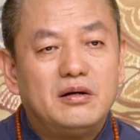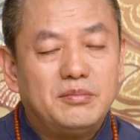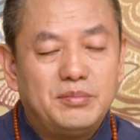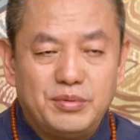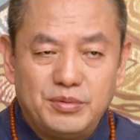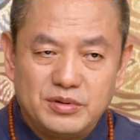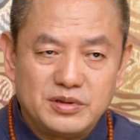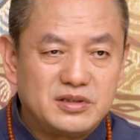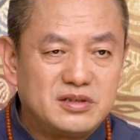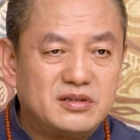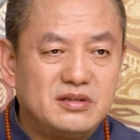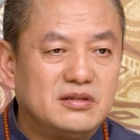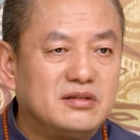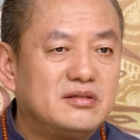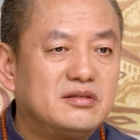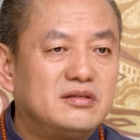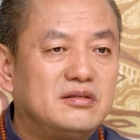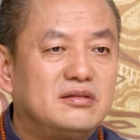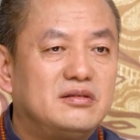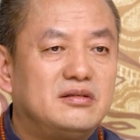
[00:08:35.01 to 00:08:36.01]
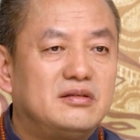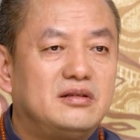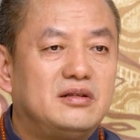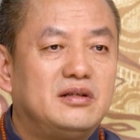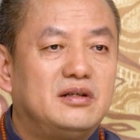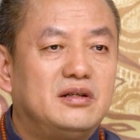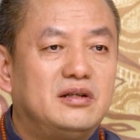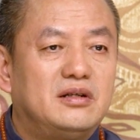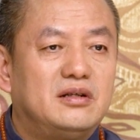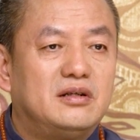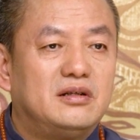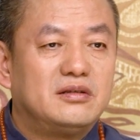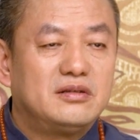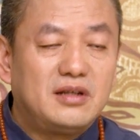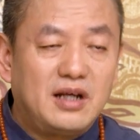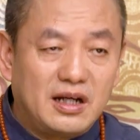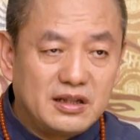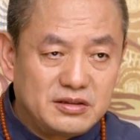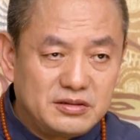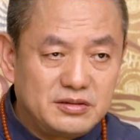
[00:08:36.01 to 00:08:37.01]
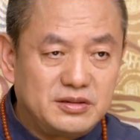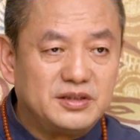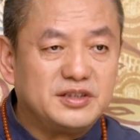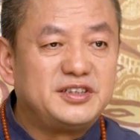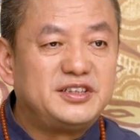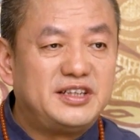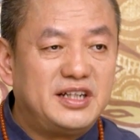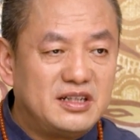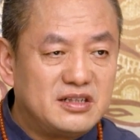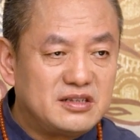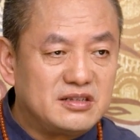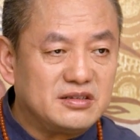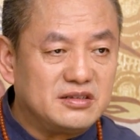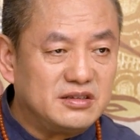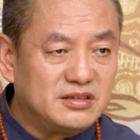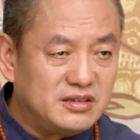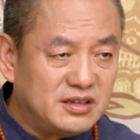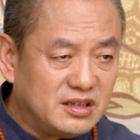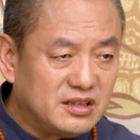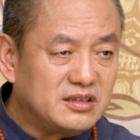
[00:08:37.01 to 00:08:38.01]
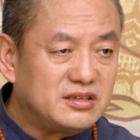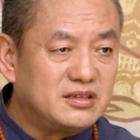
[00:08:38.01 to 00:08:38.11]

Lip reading: Nope. This is reality.